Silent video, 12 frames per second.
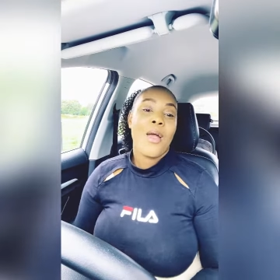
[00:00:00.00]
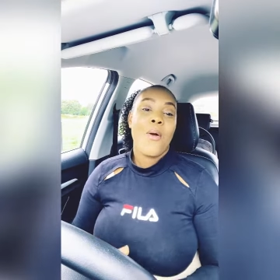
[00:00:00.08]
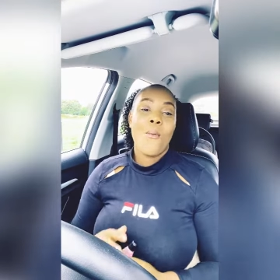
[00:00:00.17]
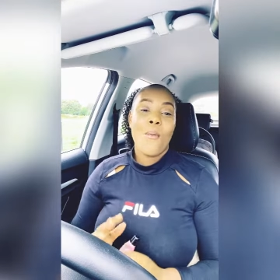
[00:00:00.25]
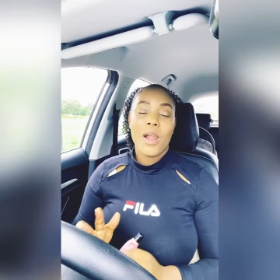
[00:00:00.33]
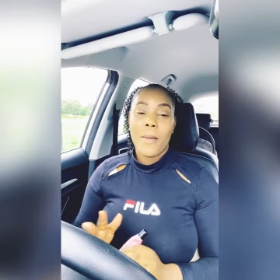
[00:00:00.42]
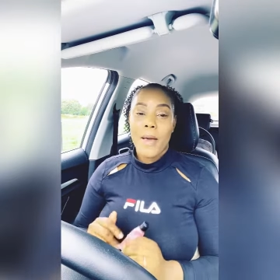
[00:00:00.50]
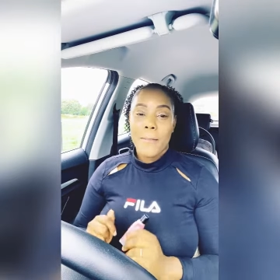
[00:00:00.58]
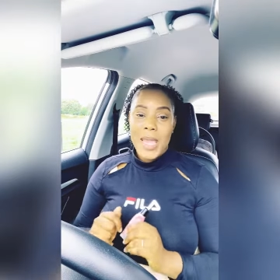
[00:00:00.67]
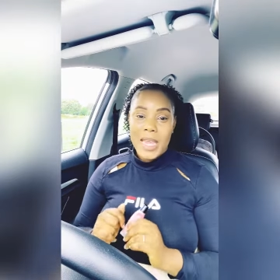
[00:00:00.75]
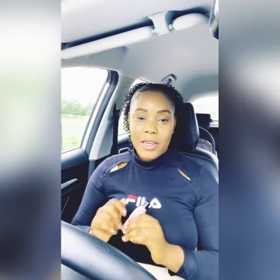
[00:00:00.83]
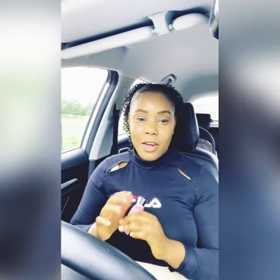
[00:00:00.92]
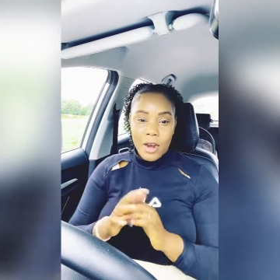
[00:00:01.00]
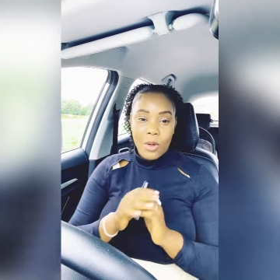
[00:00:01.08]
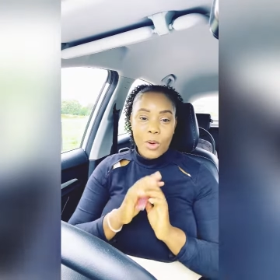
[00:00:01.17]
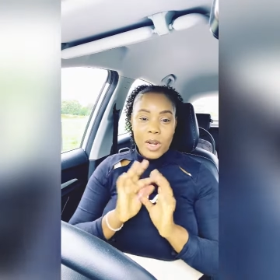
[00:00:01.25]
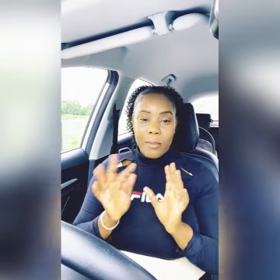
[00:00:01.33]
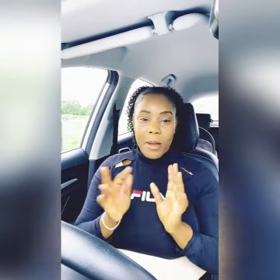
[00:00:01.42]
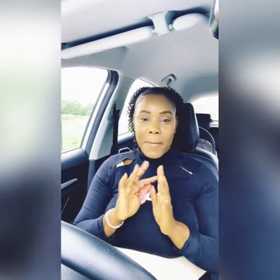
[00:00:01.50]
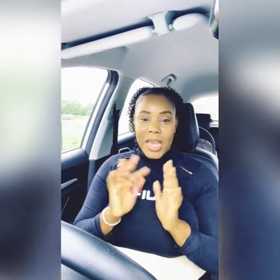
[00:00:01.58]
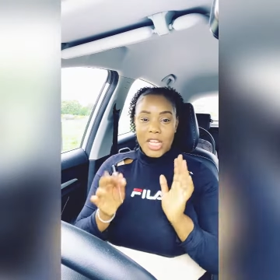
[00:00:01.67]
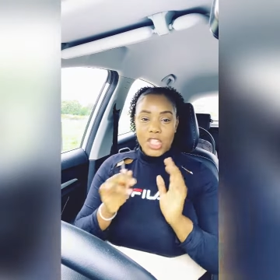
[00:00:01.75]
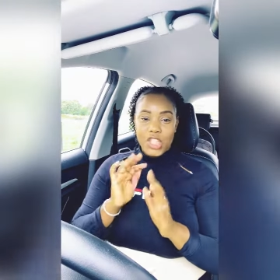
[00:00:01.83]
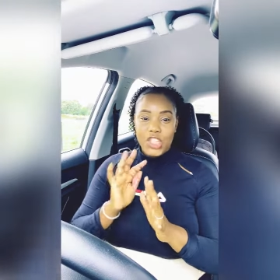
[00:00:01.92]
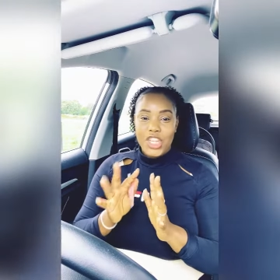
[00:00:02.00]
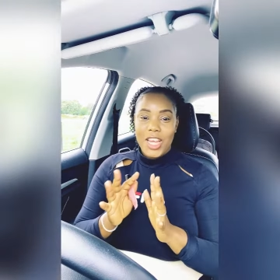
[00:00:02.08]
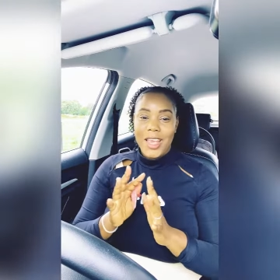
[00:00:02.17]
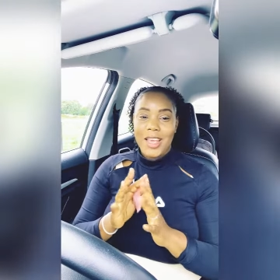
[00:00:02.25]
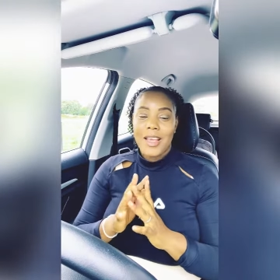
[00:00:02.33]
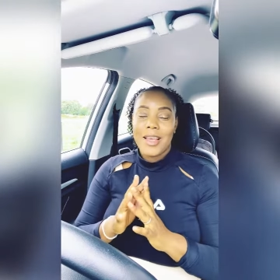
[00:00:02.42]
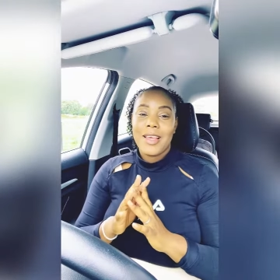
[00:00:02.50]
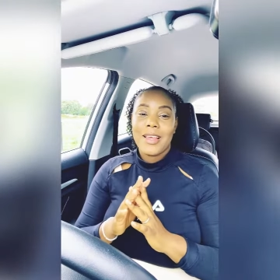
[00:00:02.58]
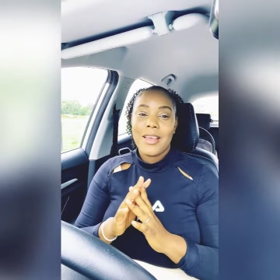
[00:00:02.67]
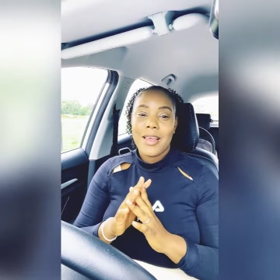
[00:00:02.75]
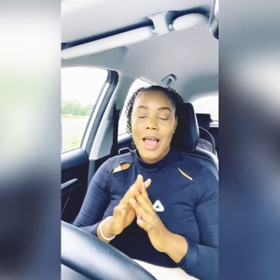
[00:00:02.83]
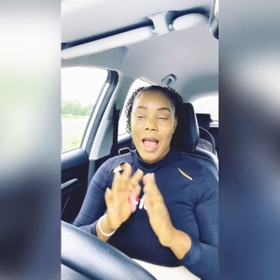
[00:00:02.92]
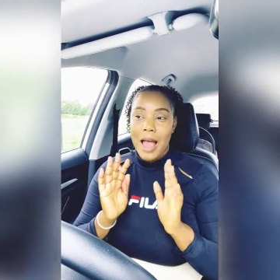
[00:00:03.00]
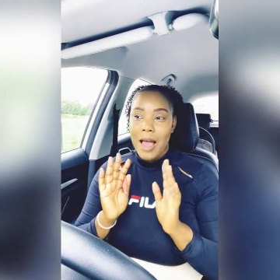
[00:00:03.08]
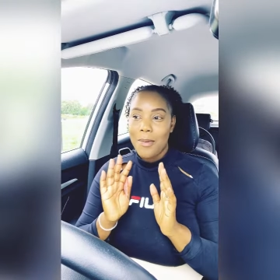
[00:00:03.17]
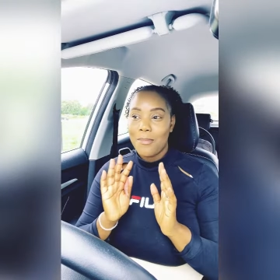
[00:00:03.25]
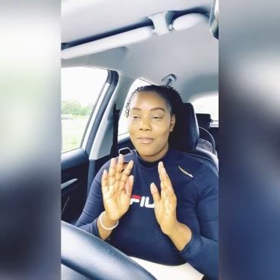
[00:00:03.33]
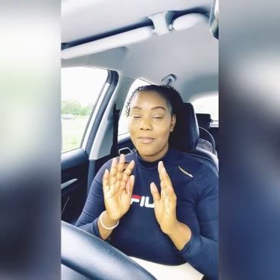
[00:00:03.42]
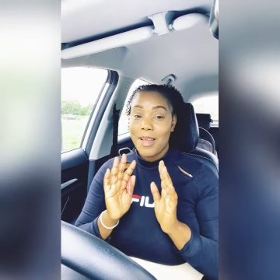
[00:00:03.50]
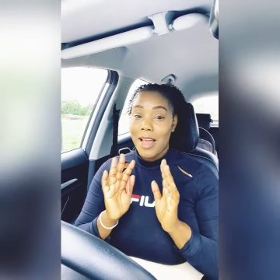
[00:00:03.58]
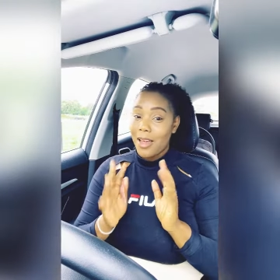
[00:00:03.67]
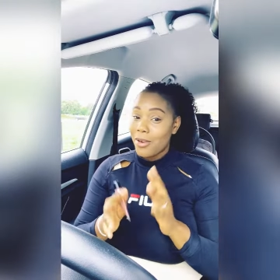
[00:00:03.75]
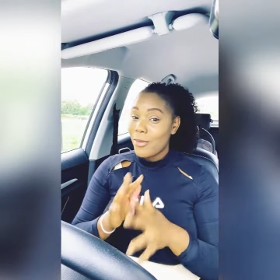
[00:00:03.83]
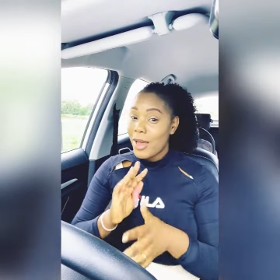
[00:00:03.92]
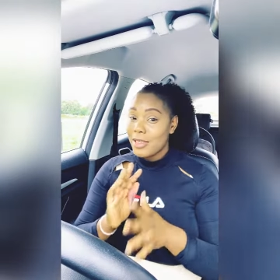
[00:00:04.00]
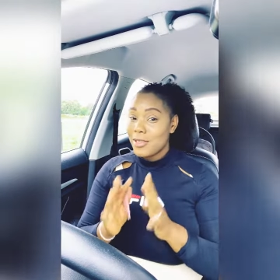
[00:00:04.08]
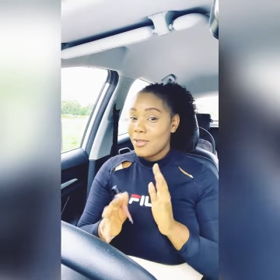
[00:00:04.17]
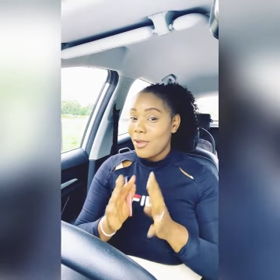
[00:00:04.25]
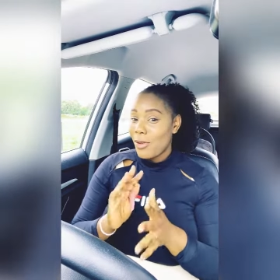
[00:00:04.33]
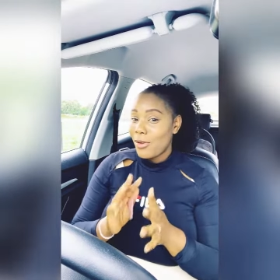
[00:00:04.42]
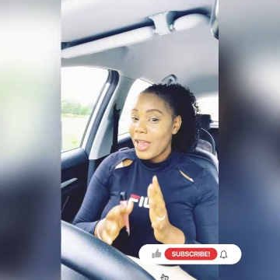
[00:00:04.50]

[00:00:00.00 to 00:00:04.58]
one of my main girl, one of my main chick, otherwise known